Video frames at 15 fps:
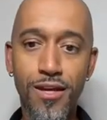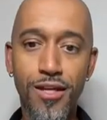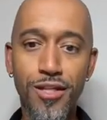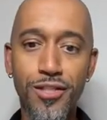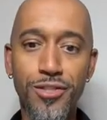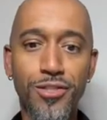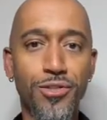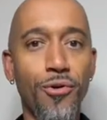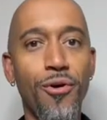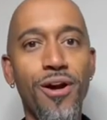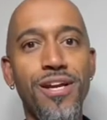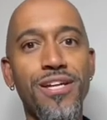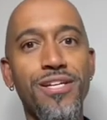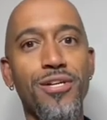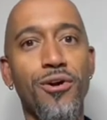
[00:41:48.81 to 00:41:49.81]

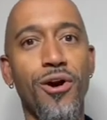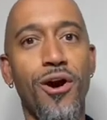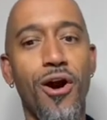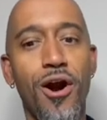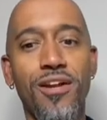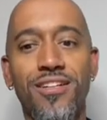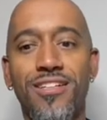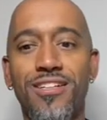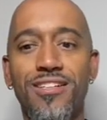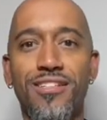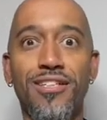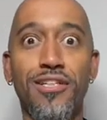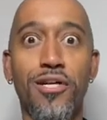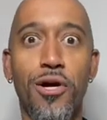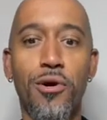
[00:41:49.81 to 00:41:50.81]
Sowing your
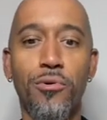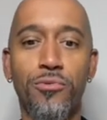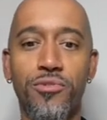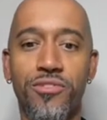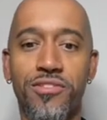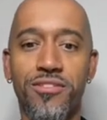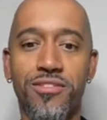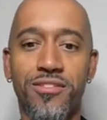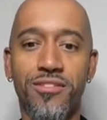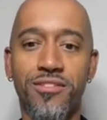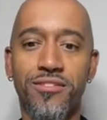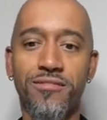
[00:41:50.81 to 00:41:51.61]
artistic oats.